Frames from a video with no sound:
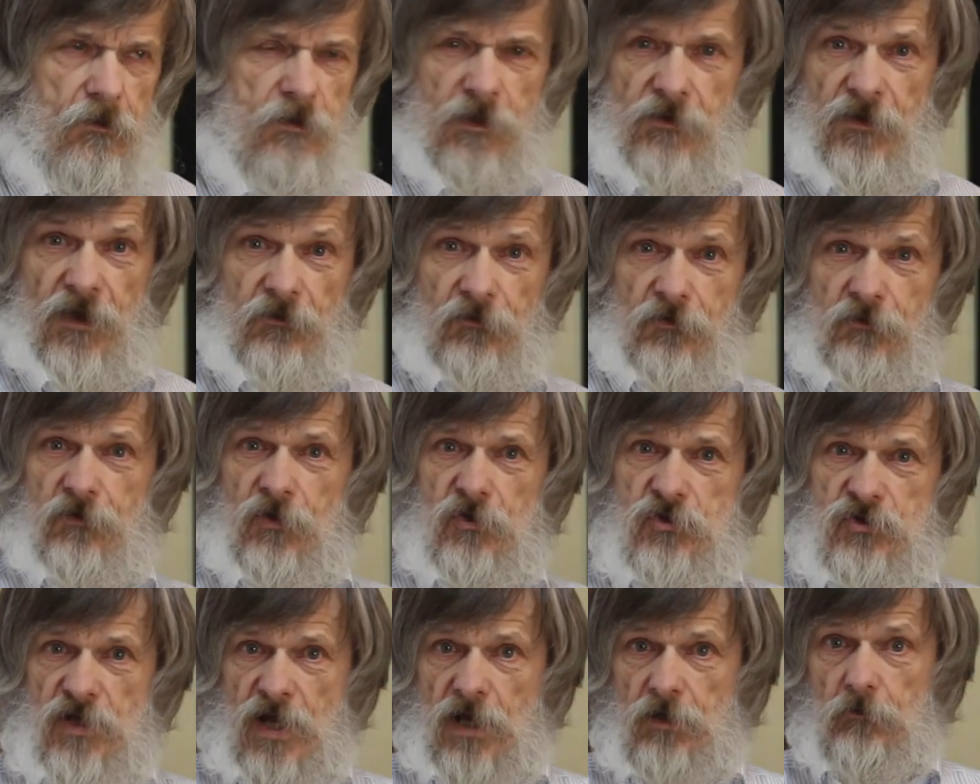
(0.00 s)
Now that's
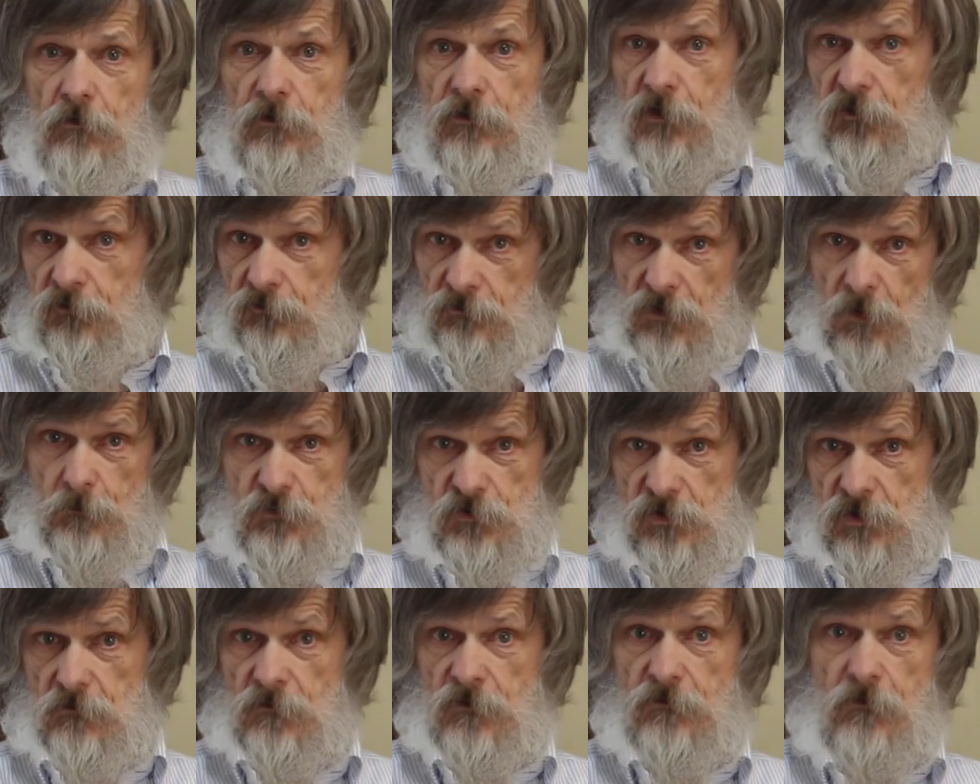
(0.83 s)
the general
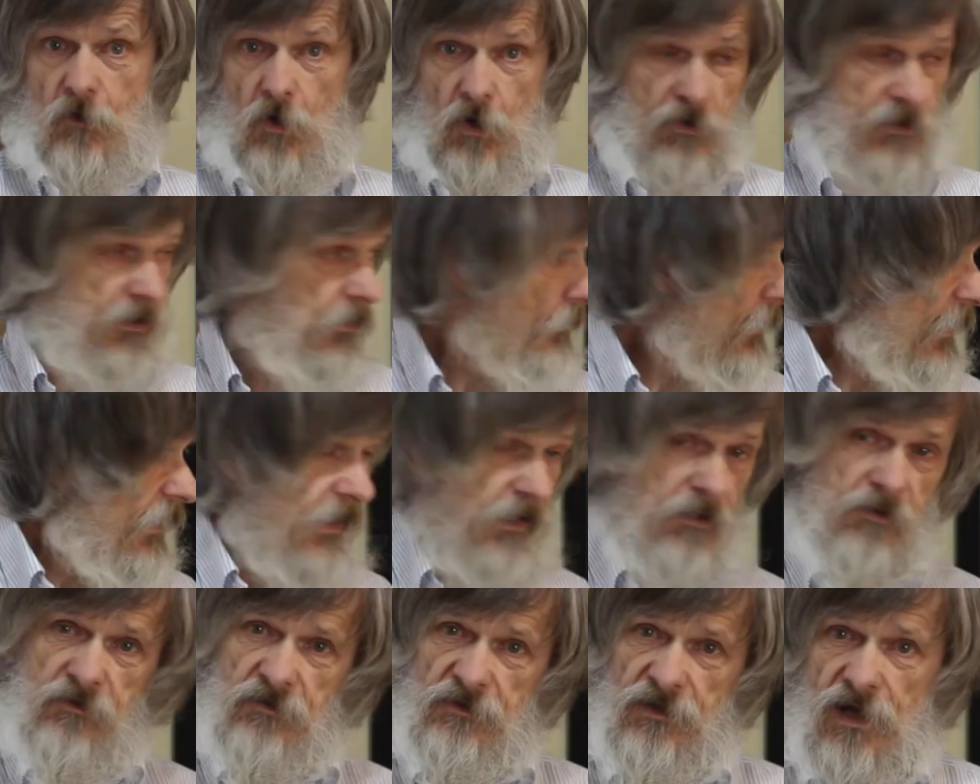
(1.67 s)
description of the volume, and
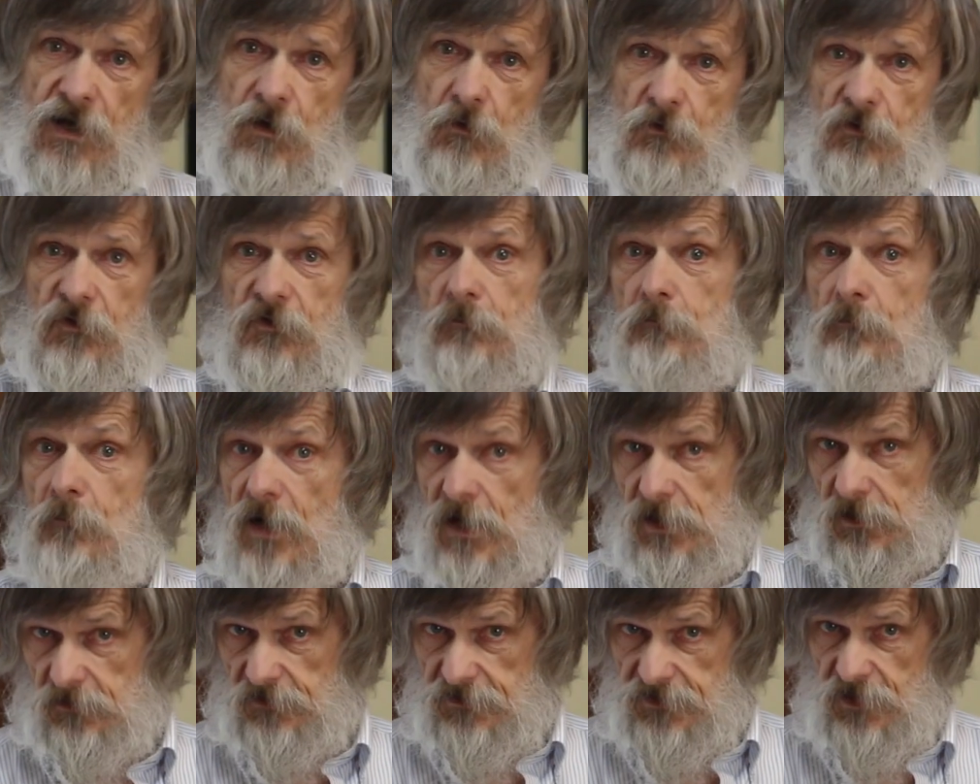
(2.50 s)
it sounds
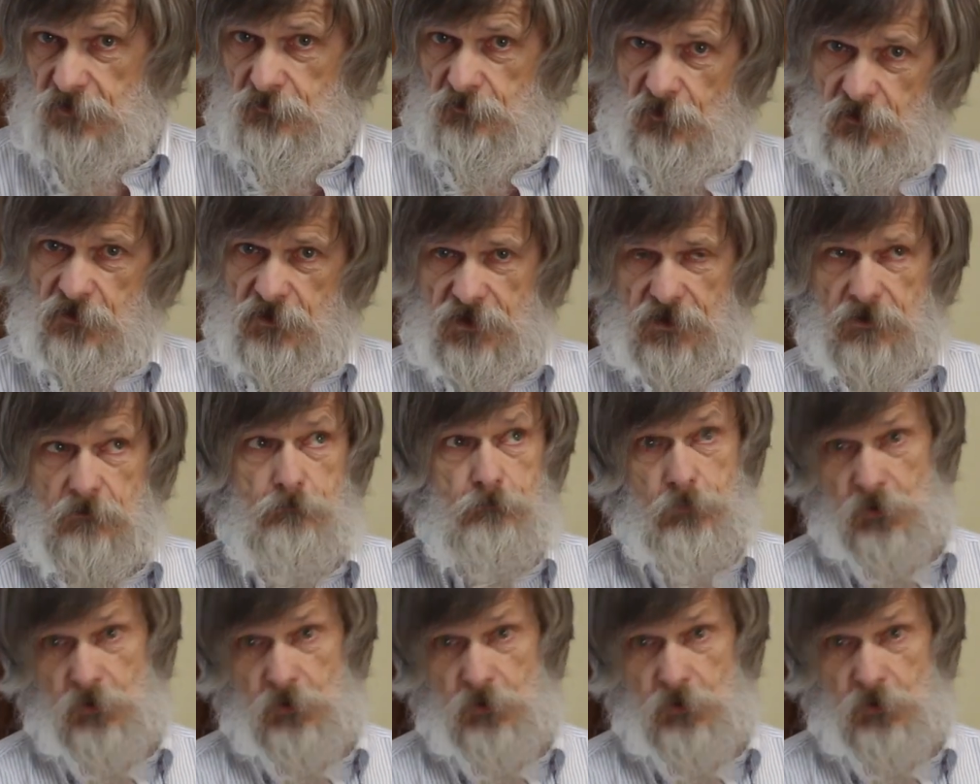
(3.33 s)
mildly interesting,